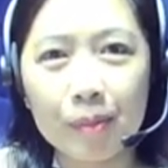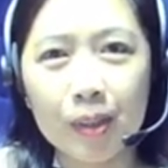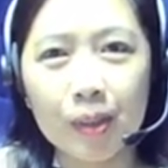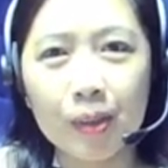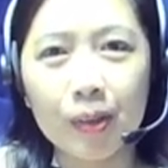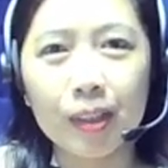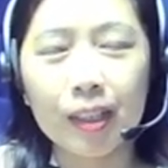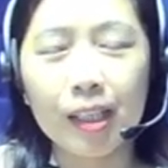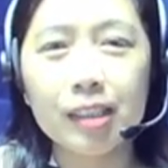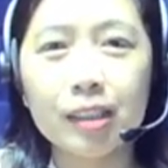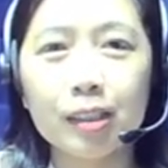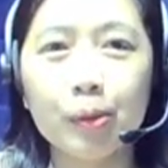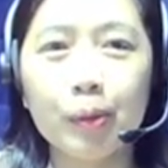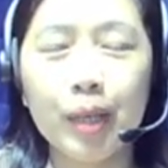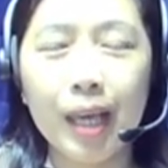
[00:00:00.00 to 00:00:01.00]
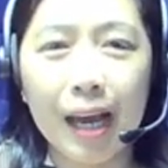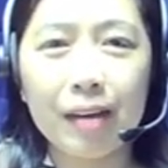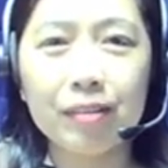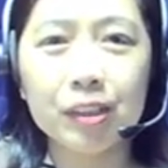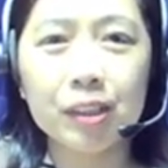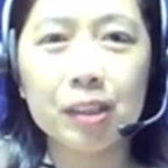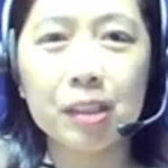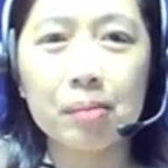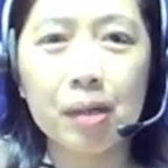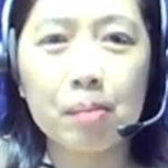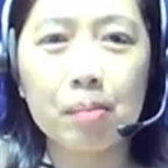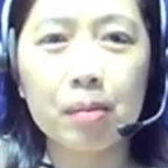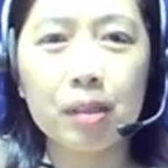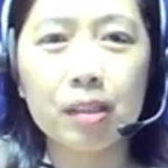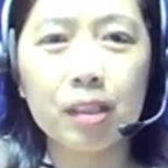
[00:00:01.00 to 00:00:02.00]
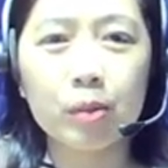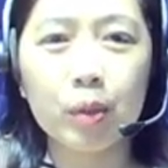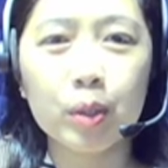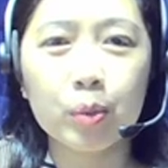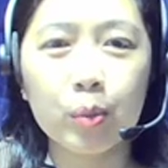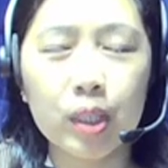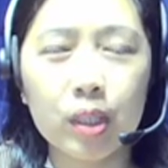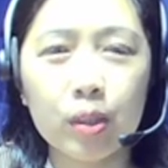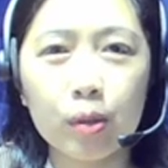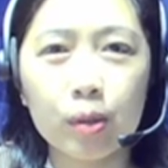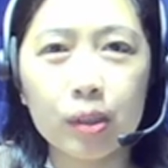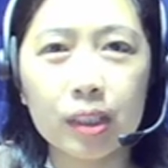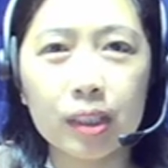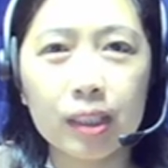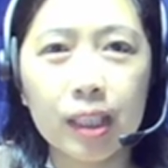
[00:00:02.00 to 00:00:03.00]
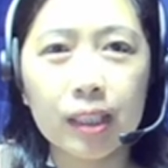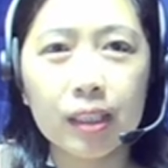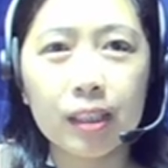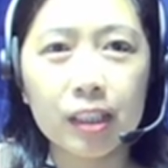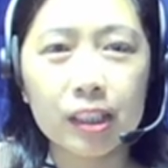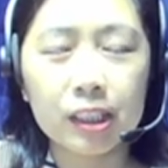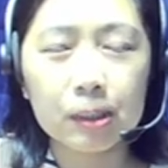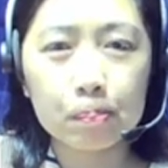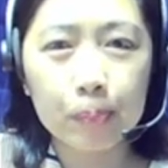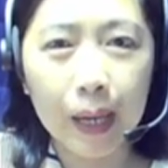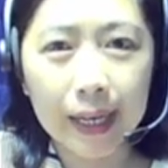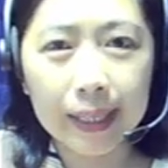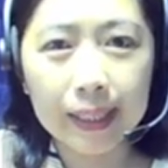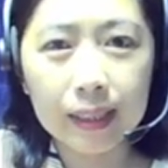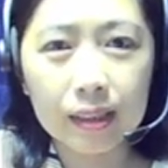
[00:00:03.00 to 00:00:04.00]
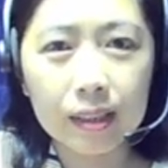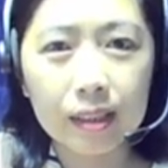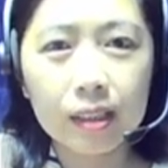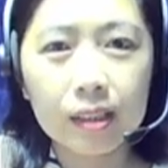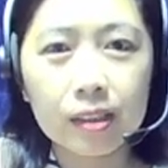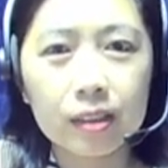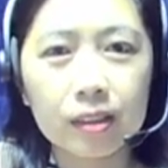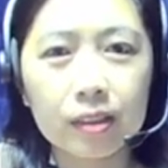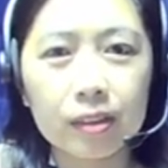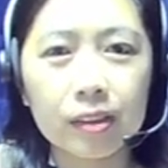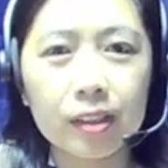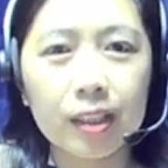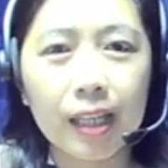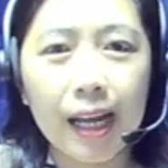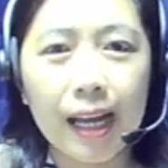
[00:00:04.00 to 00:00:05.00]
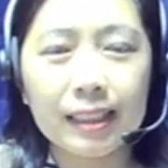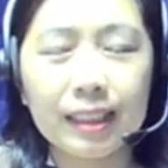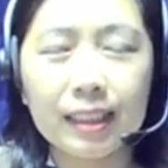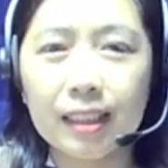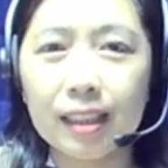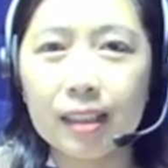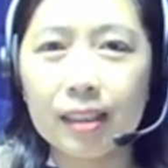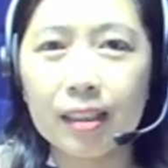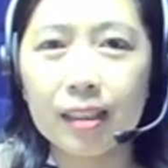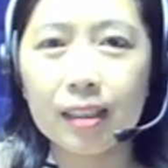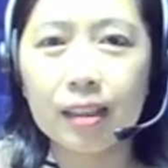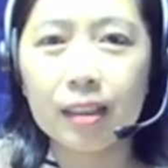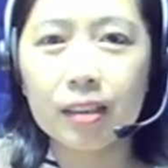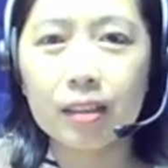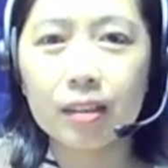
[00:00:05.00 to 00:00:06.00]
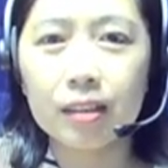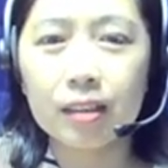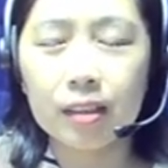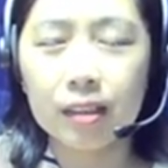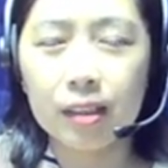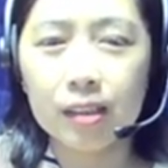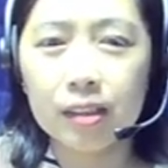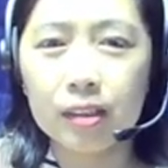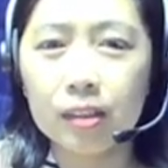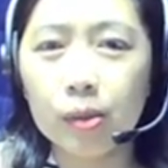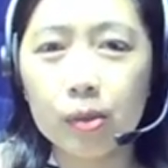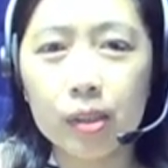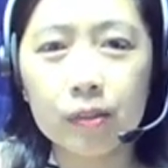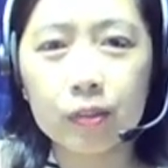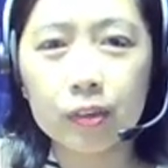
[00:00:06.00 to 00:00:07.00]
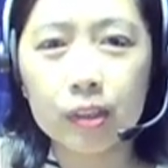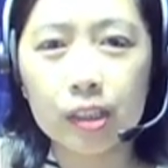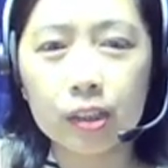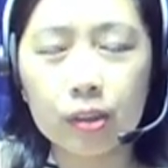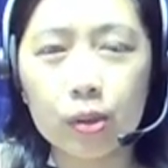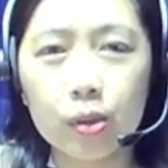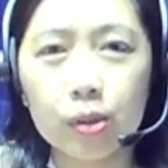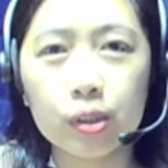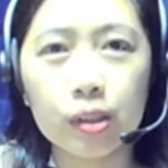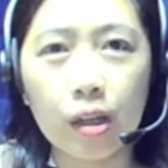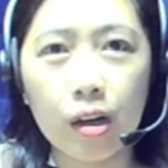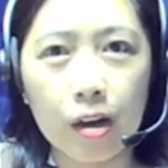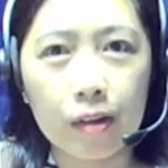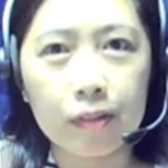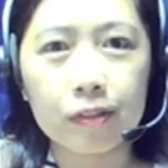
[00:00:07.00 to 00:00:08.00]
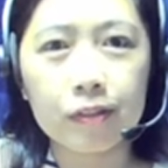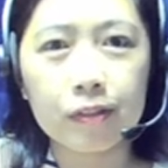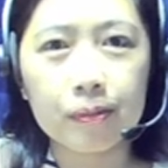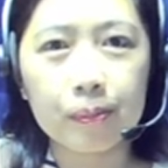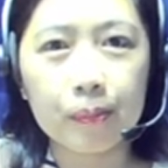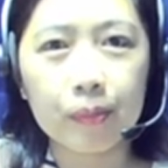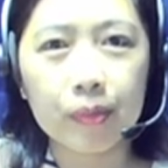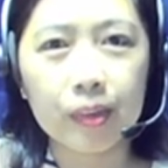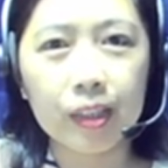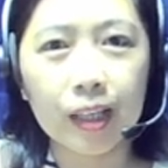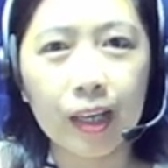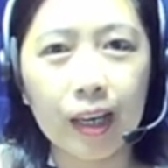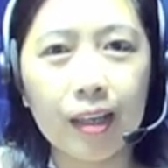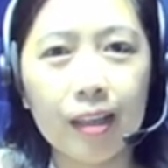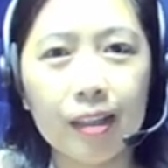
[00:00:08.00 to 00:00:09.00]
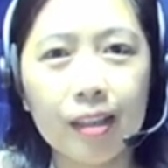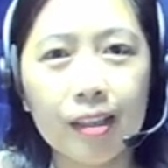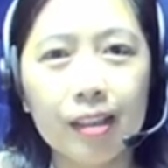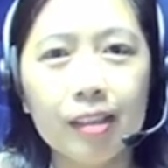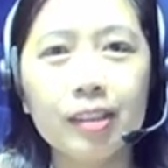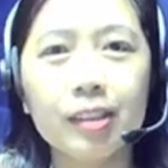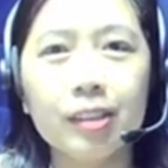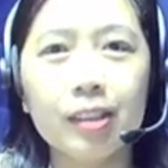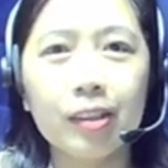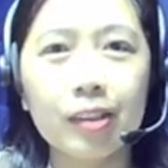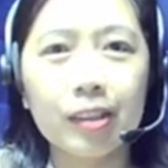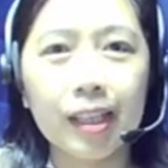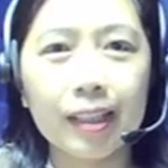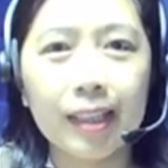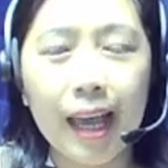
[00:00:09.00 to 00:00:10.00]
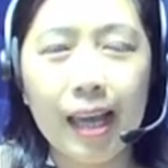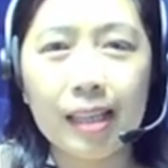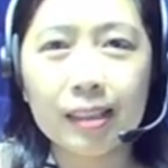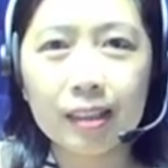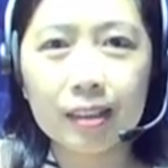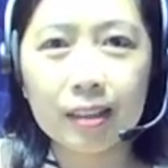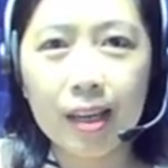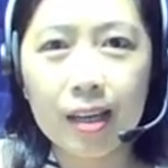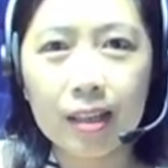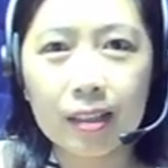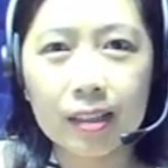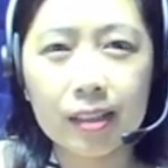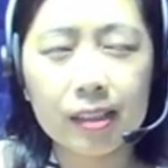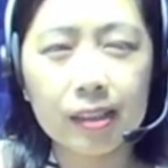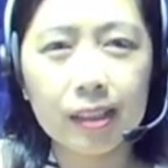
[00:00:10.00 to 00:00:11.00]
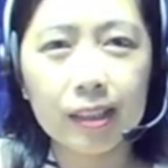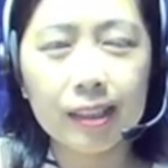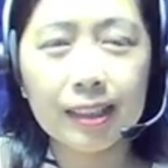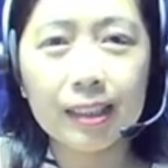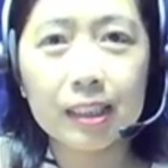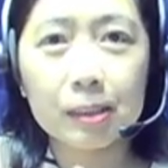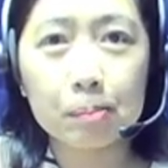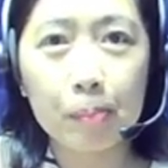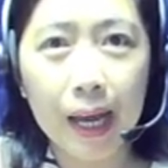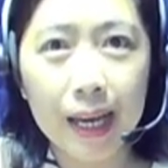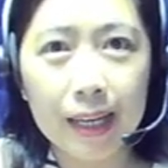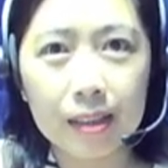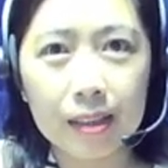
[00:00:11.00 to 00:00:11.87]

Okay, so we have to remember that when we use despite, so there is no need for us to use of. Okay, so the correct answer here is despite.